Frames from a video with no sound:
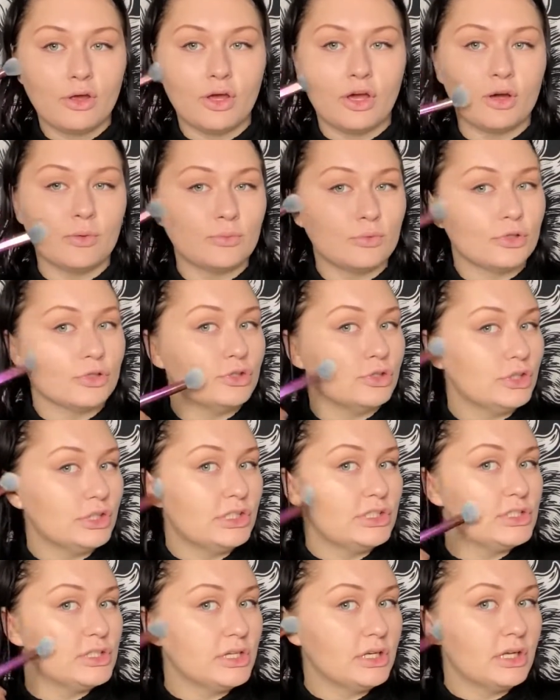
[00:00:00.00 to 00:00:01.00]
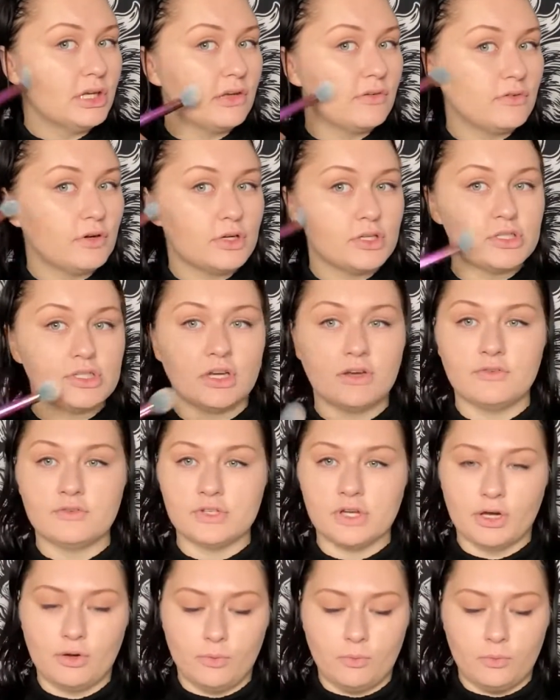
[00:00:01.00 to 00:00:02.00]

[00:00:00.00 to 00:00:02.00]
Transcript: And we're just gonna give ourselves a